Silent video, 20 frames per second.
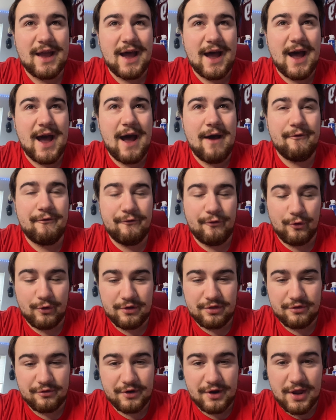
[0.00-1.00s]

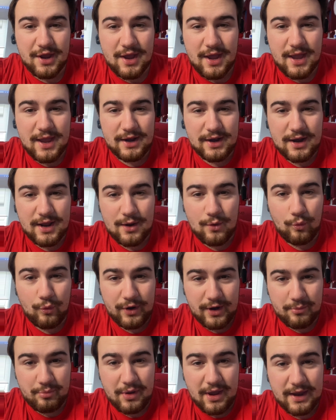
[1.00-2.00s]
4-3 in
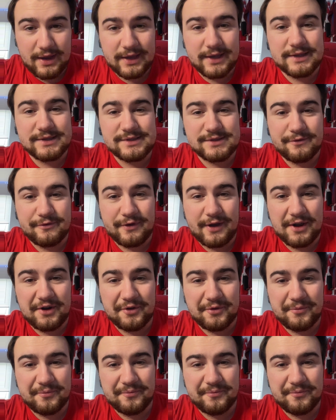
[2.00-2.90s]
Winnipeg is the final.